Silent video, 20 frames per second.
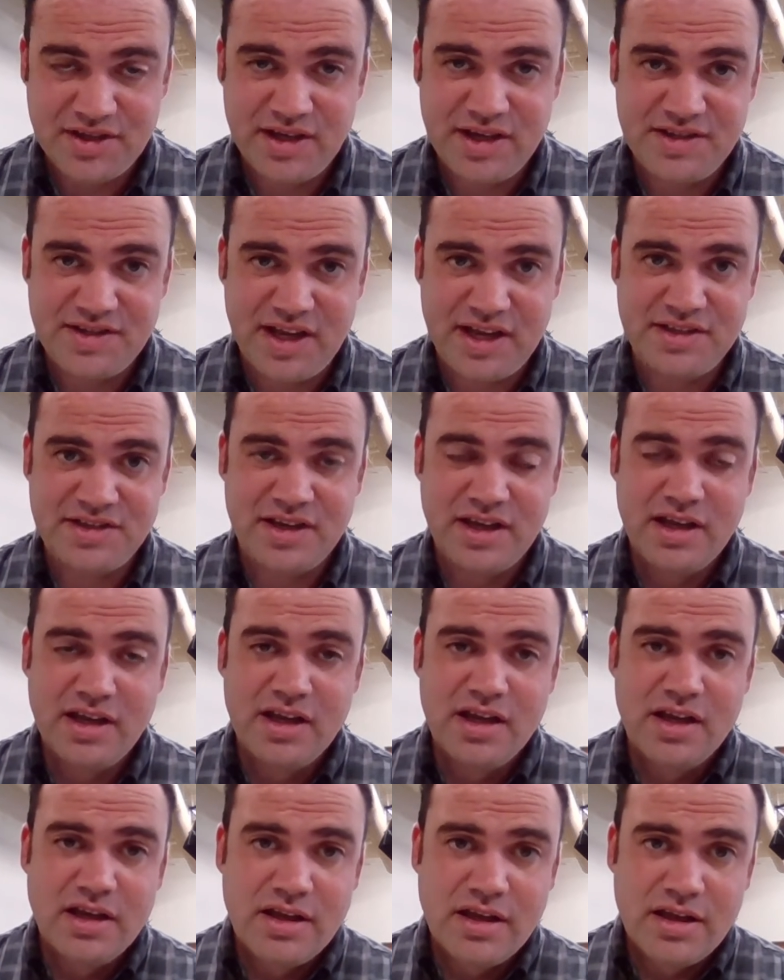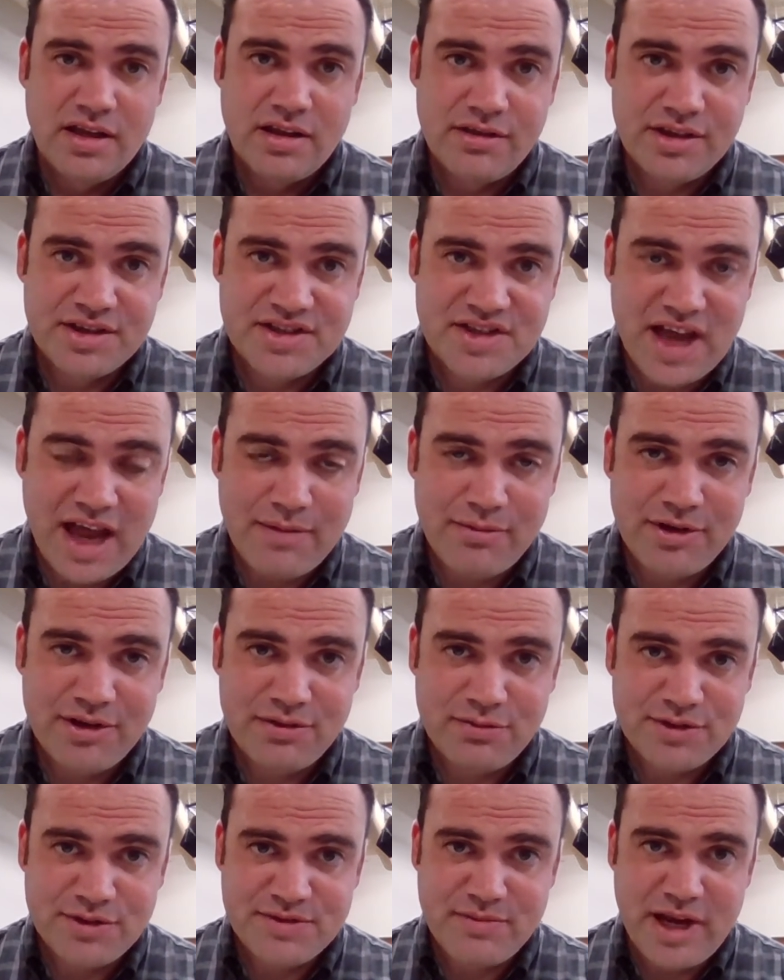And he says, the
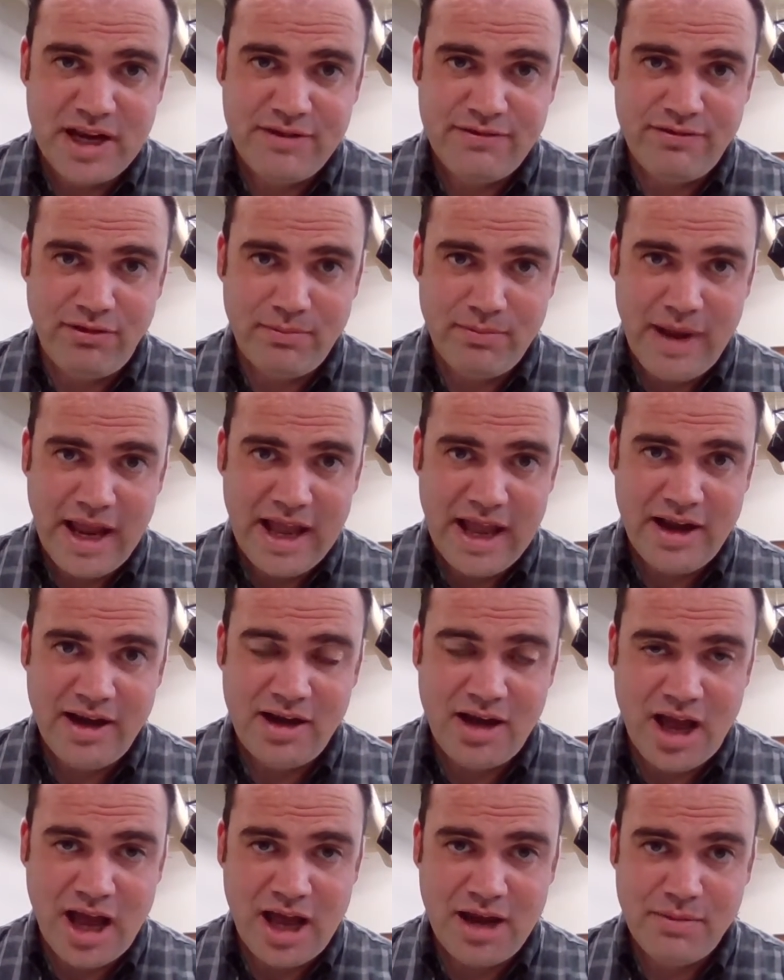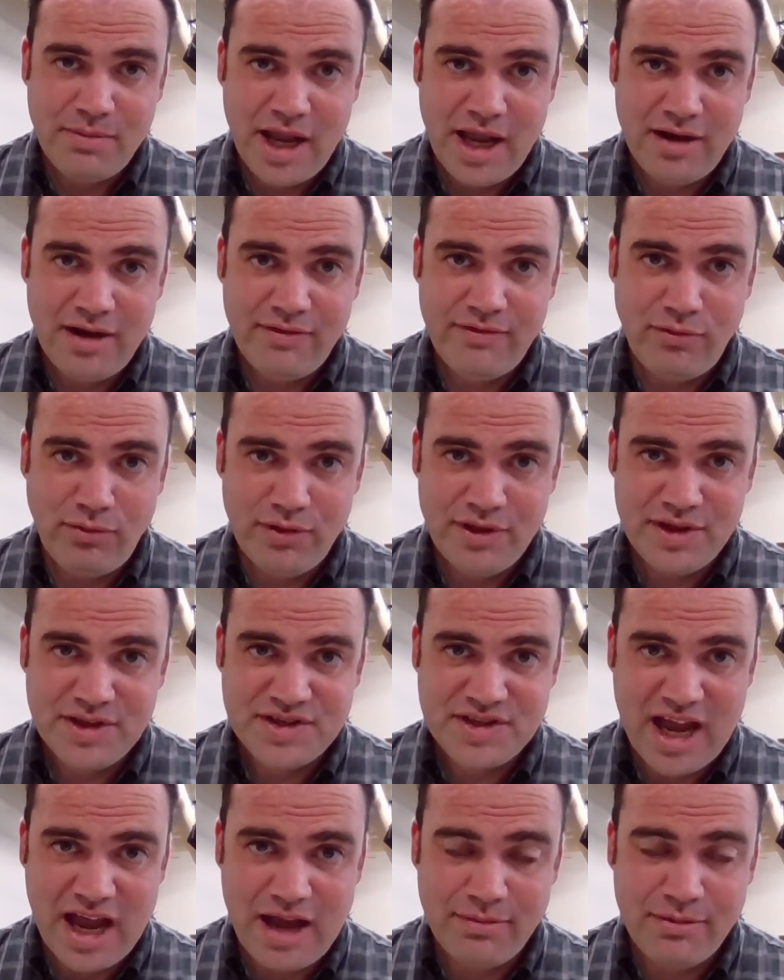Sabbath was made for man and not man for the
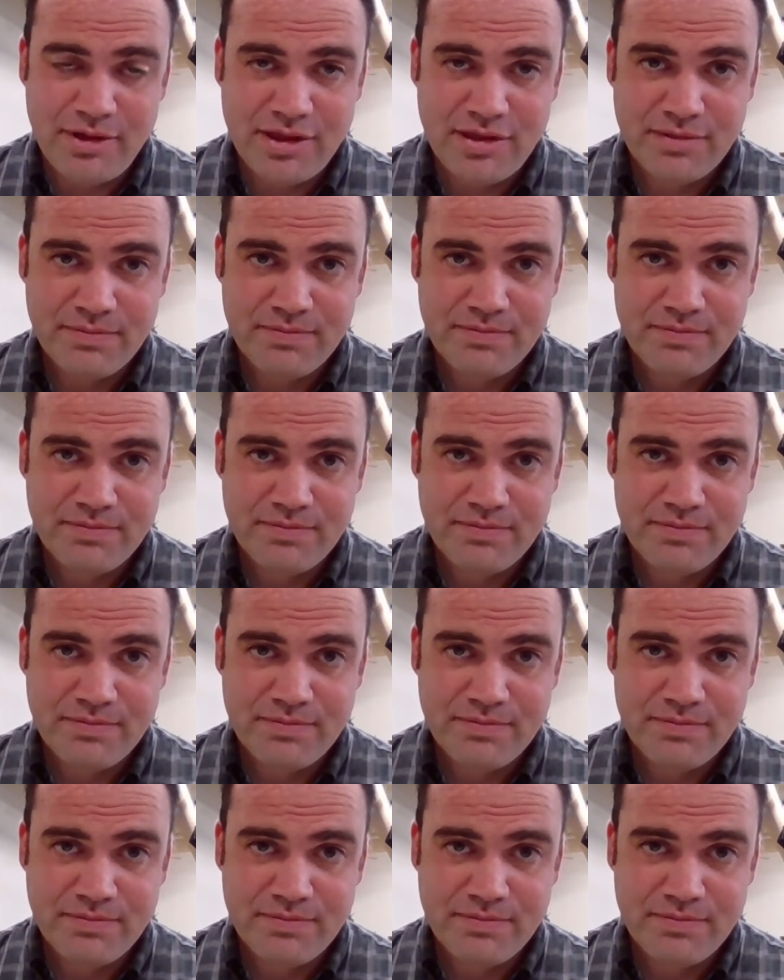Sabbath.